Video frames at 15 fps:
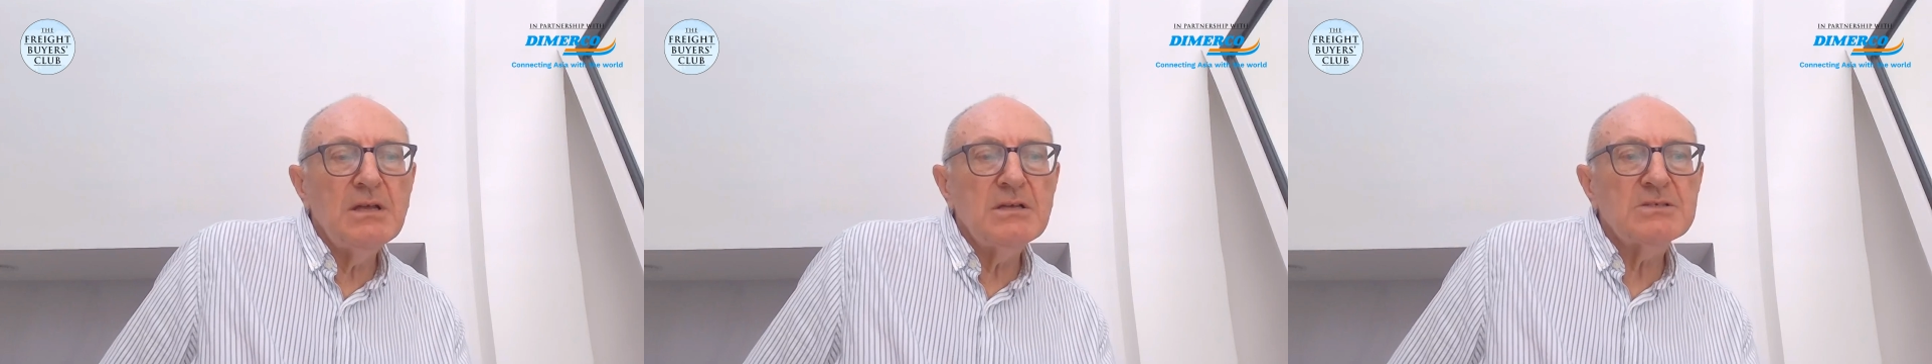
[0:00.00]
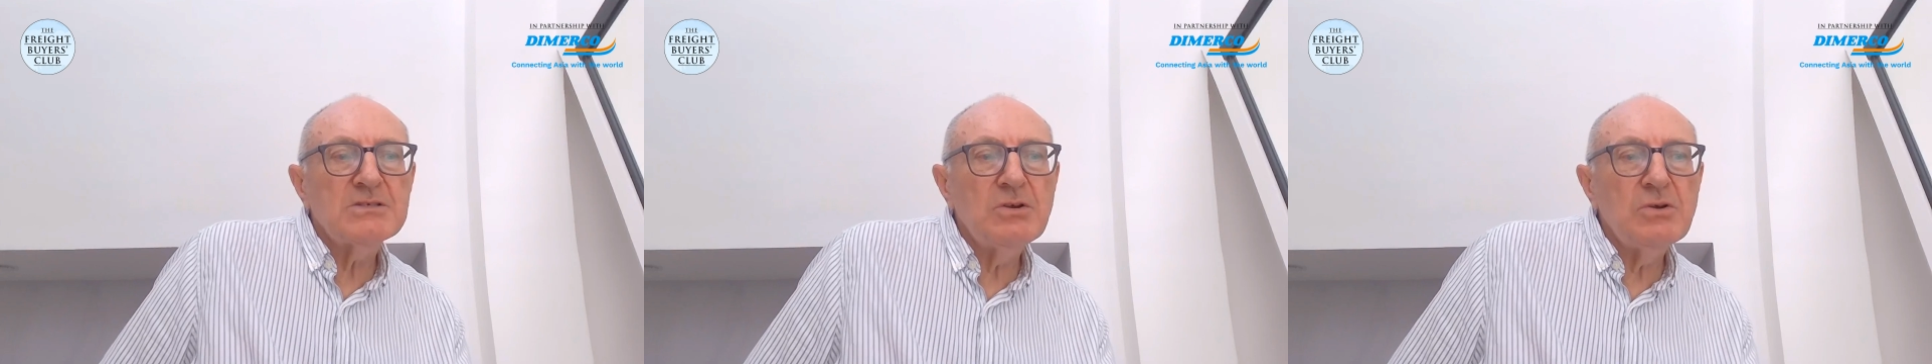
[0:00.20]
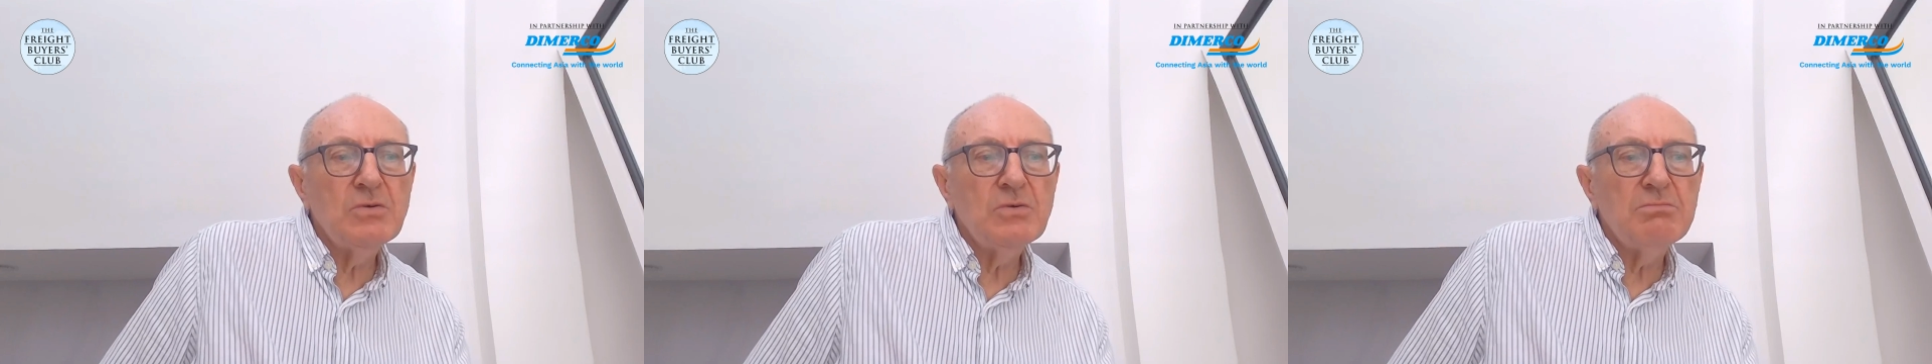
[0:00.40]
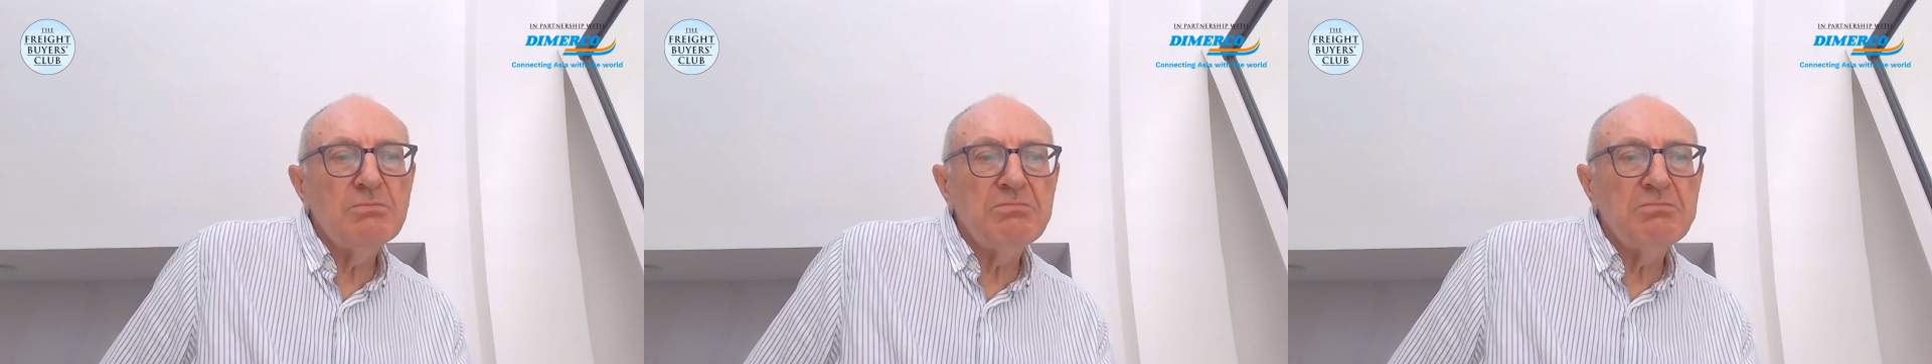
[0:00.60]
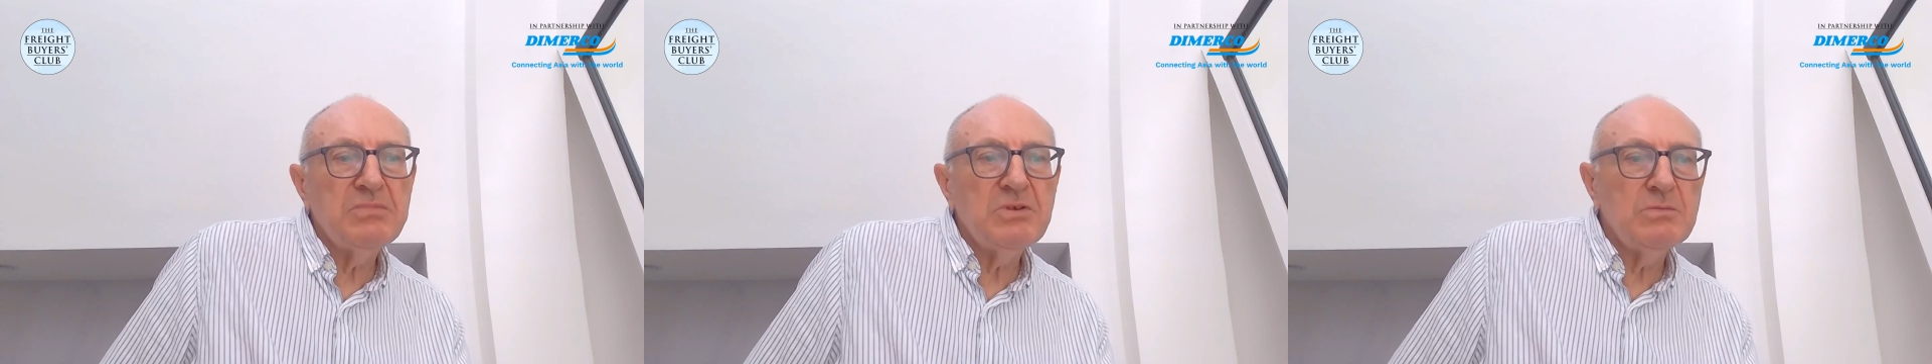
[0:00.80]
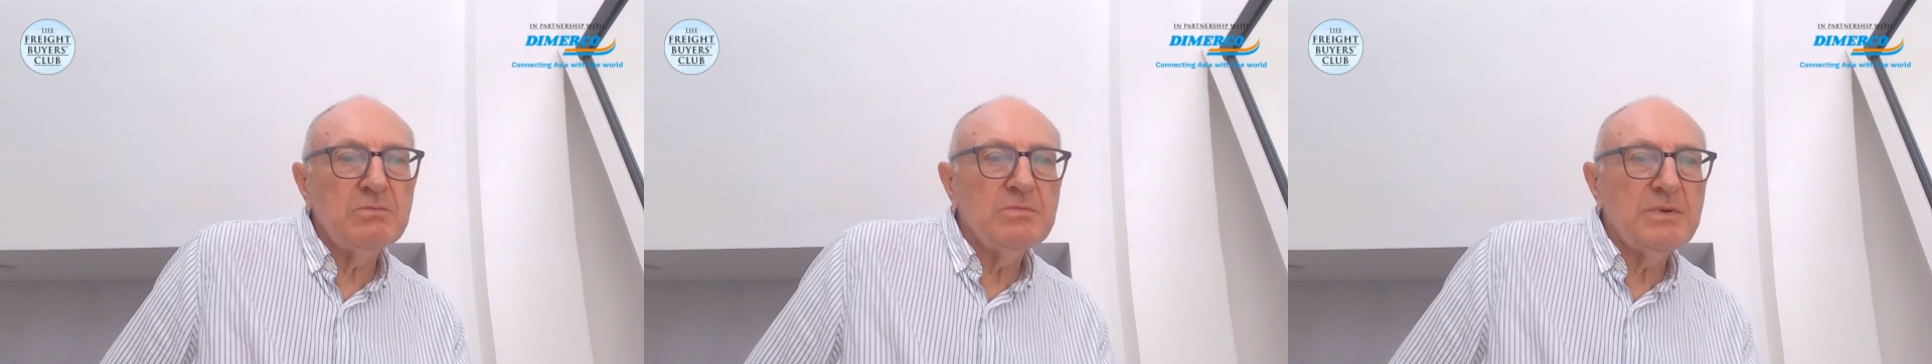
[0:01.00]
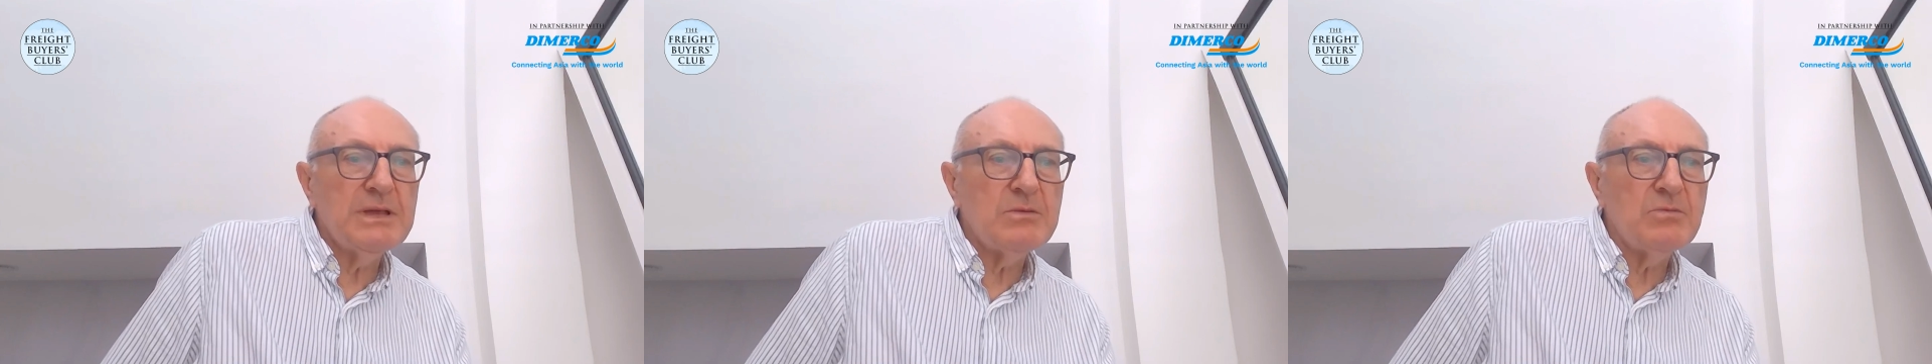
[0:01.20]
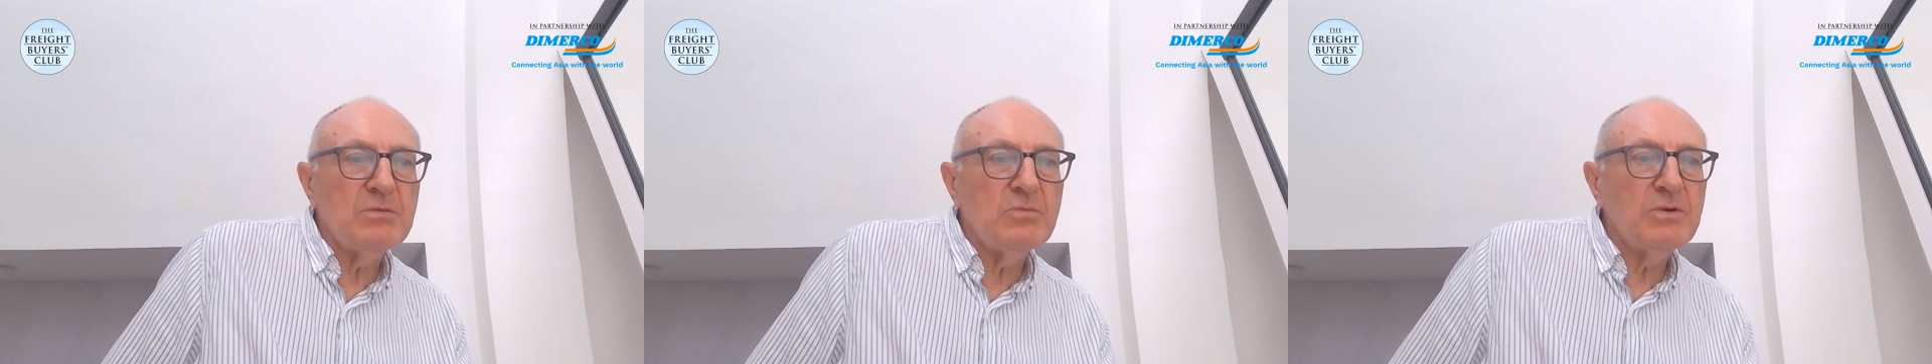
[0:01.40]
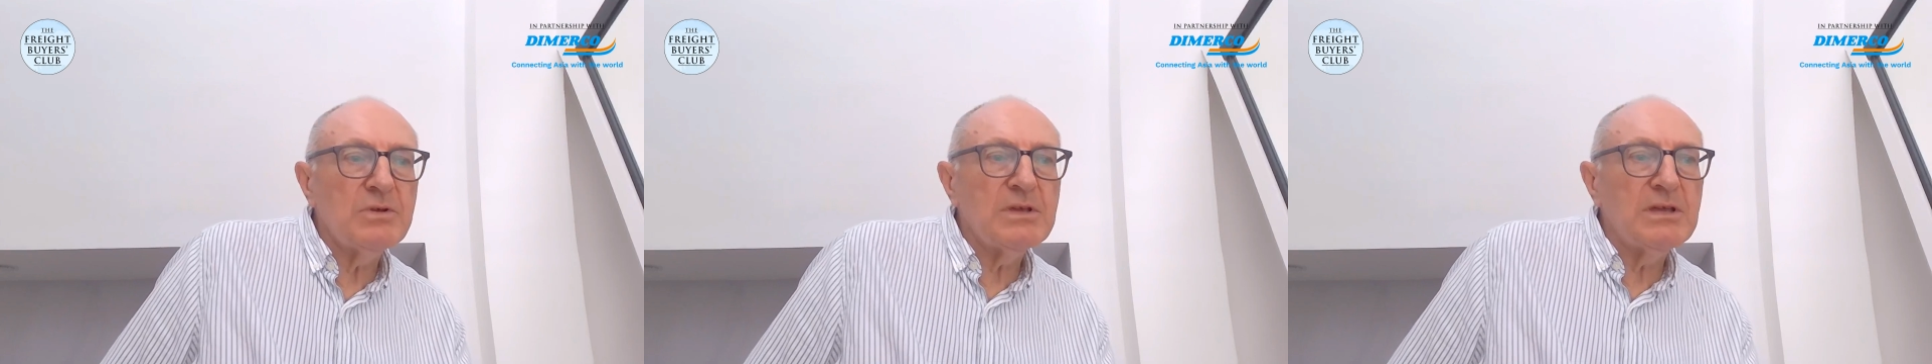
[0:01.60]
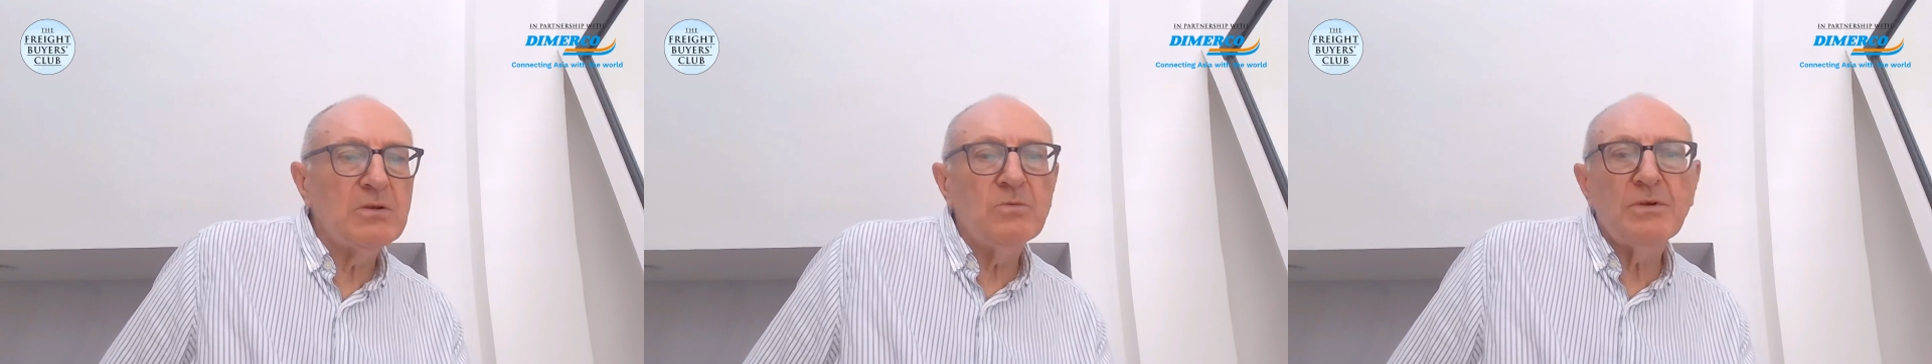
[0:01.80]
So you may be
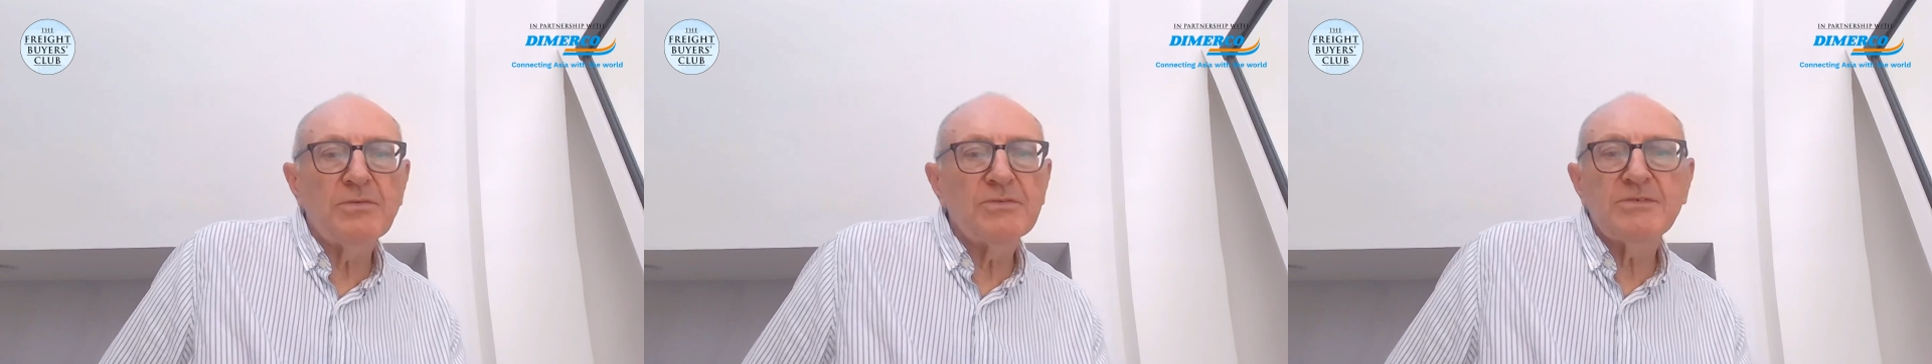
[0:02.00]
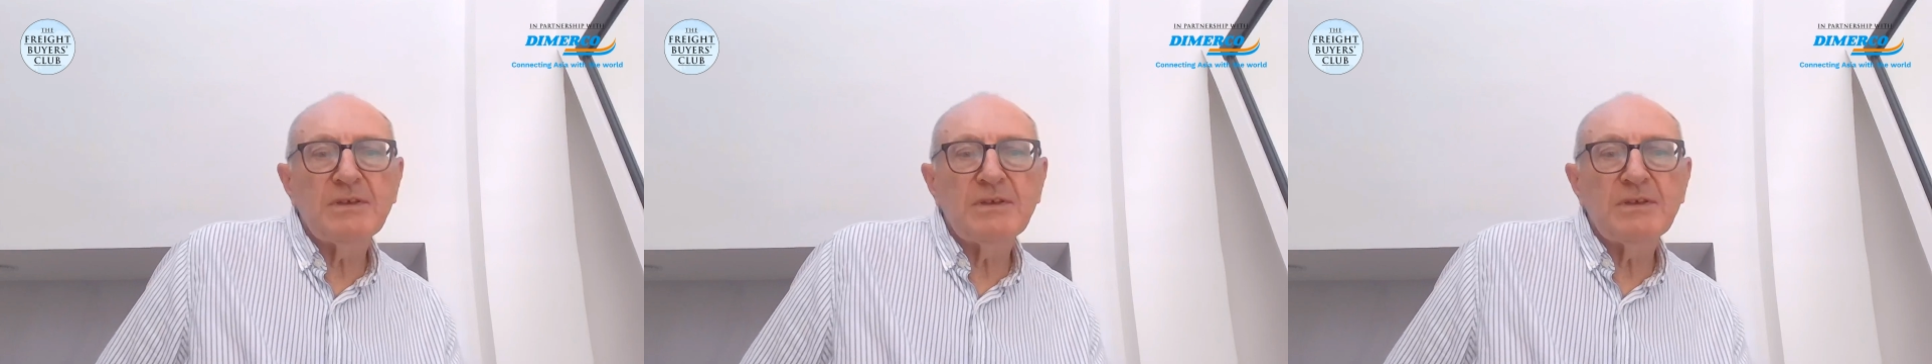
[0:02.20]
working with,